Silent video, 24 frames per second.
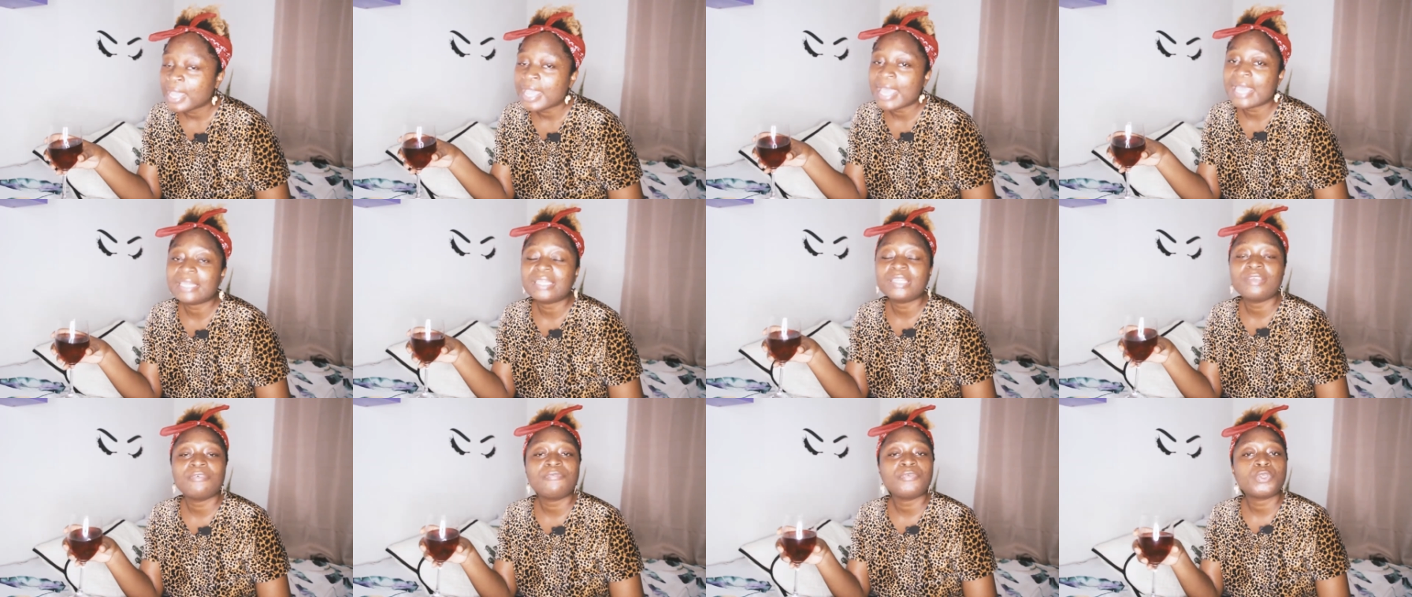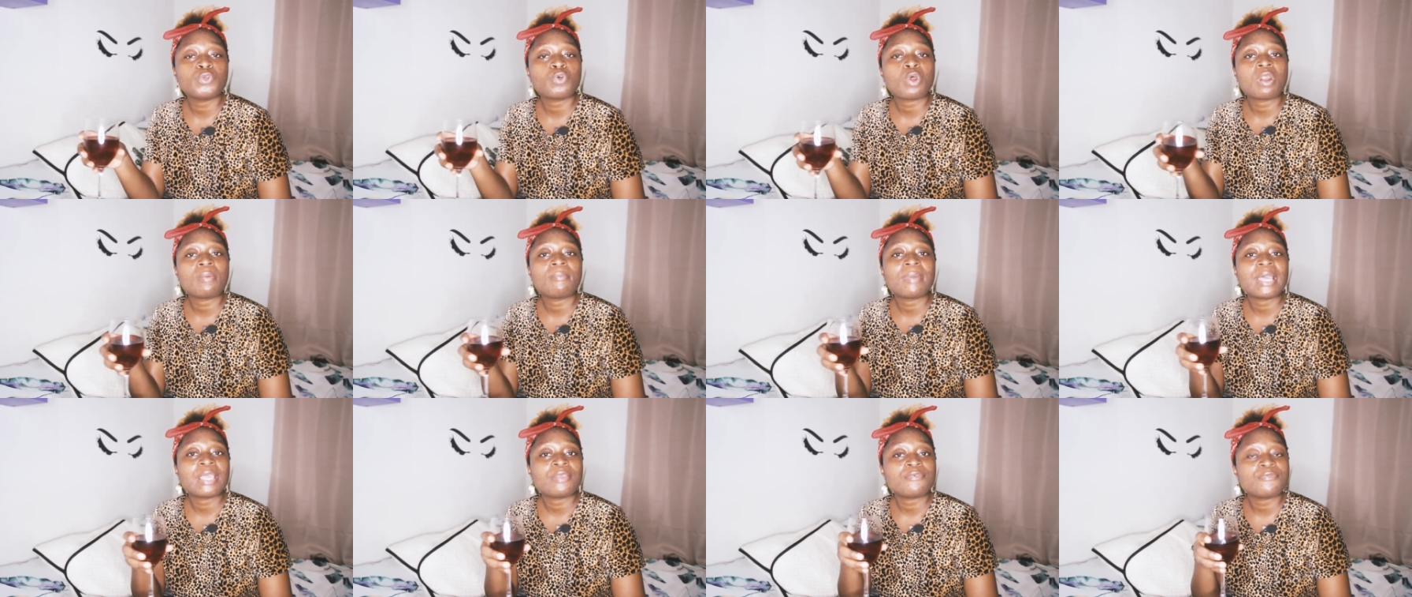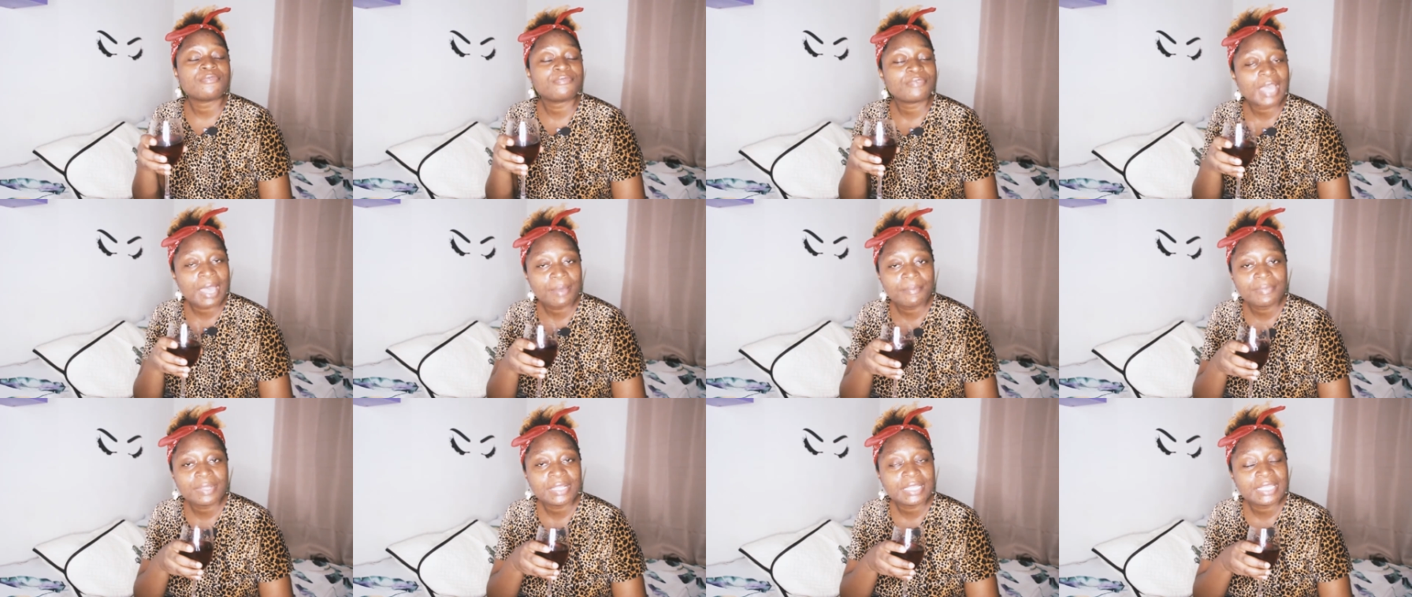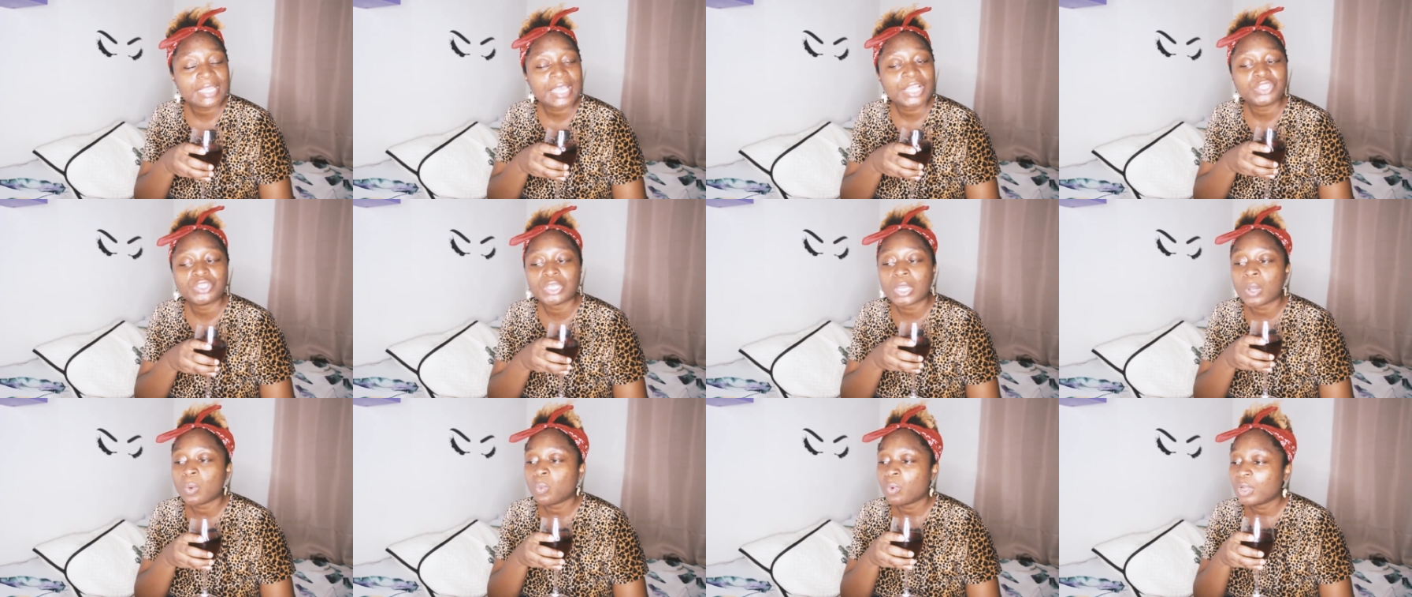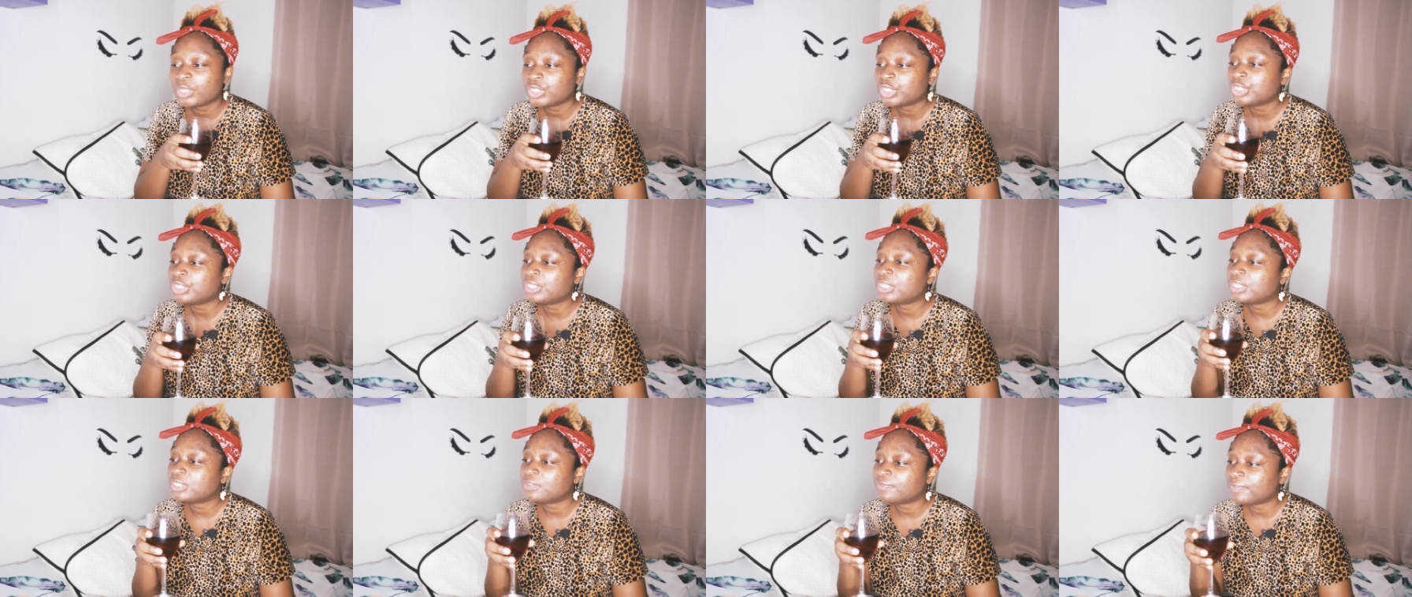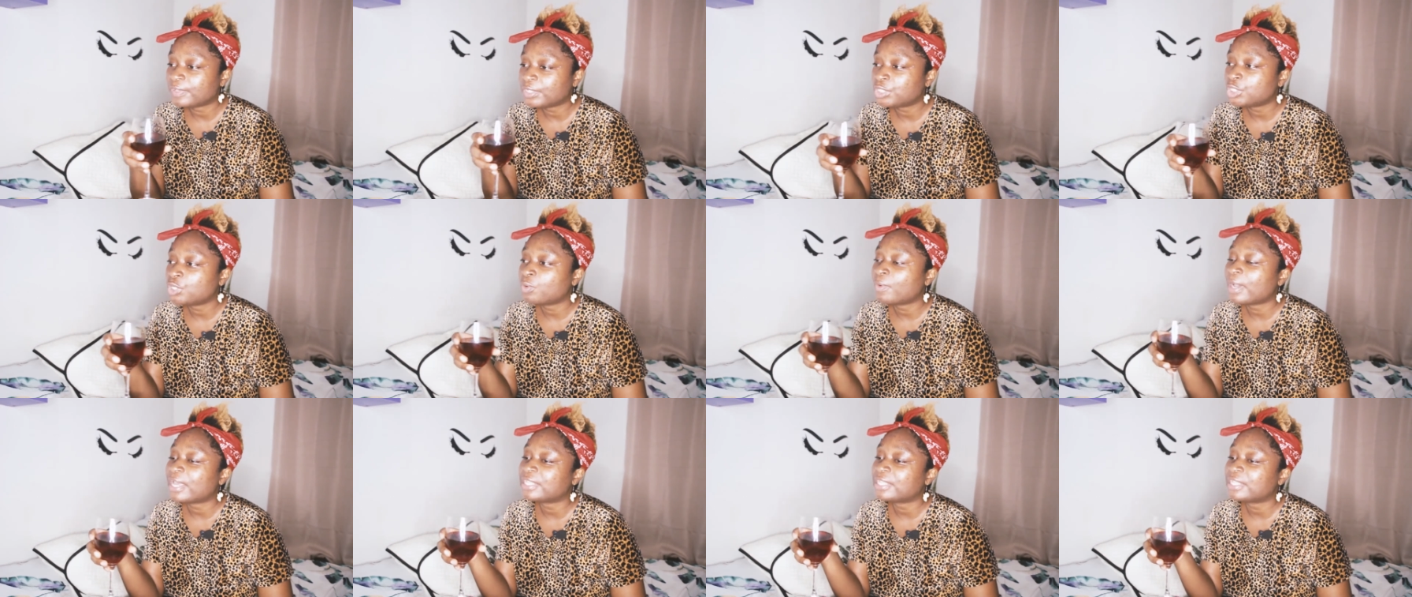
And if you are my family and you're watching this video,